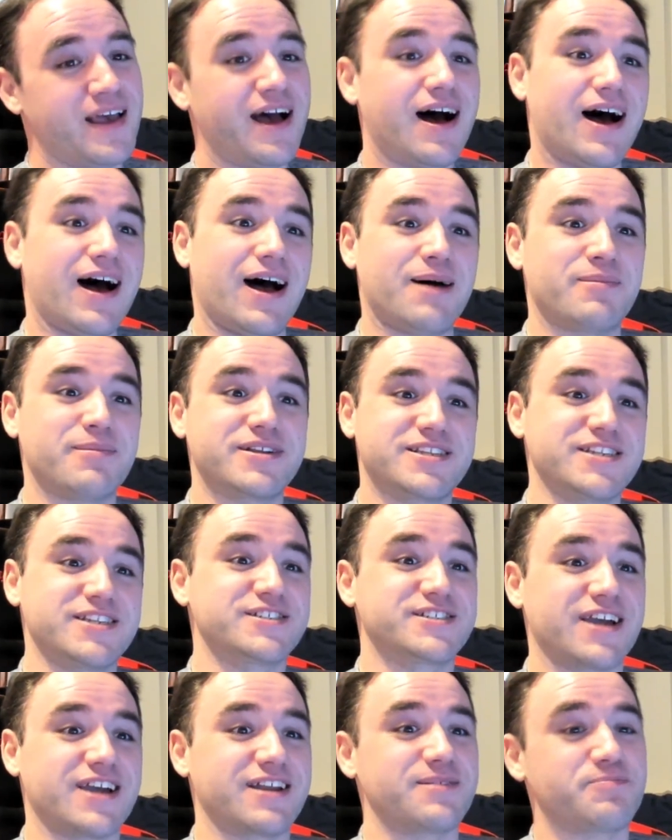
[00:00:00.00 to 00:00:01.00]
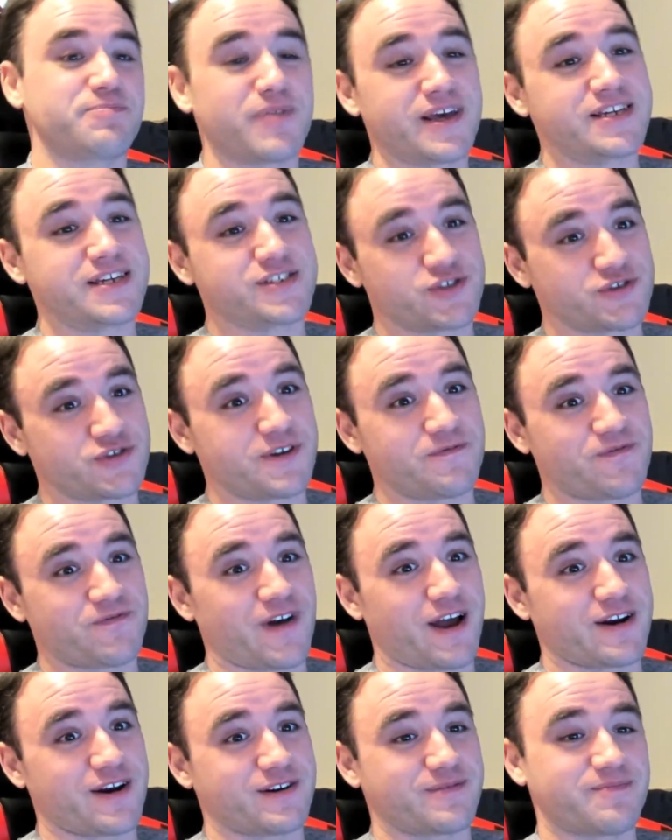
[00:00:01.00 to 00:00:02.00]
I'm gonna teach you how to play Street
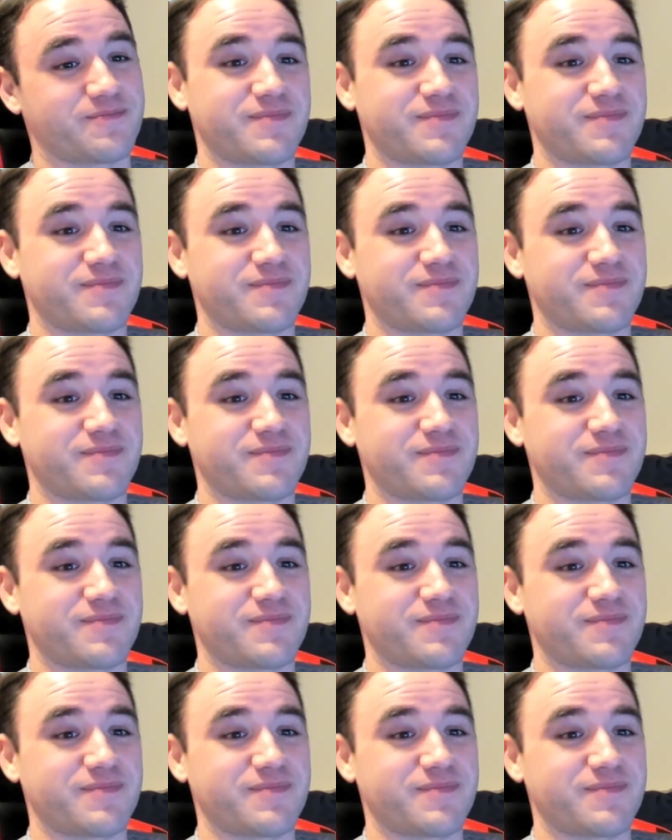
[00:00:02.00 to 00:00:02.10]
Fighter.